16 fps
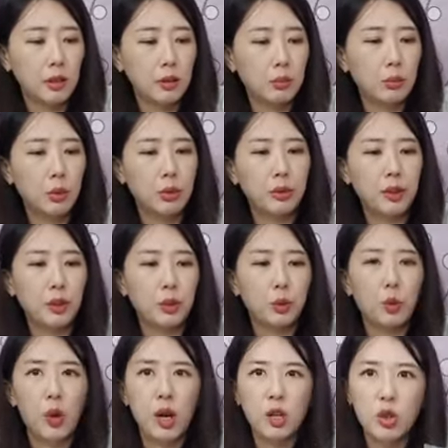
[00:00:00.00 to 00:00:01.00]
Move it to
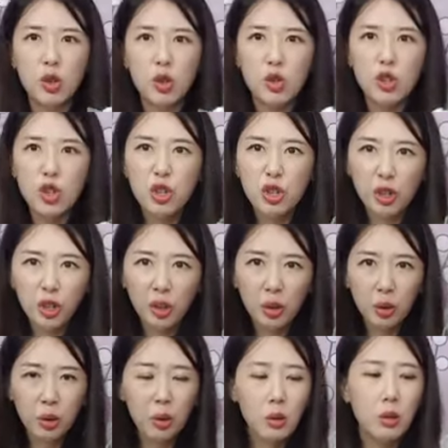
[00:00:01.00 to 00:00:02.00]
1,
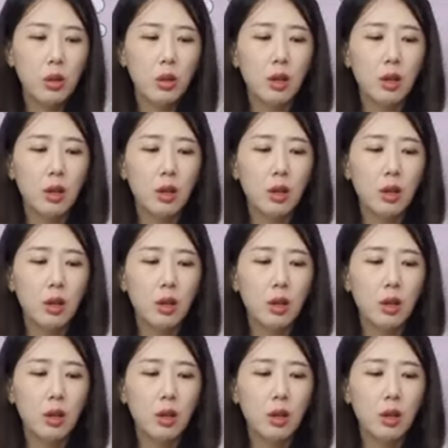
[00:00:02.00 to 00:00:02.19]
2.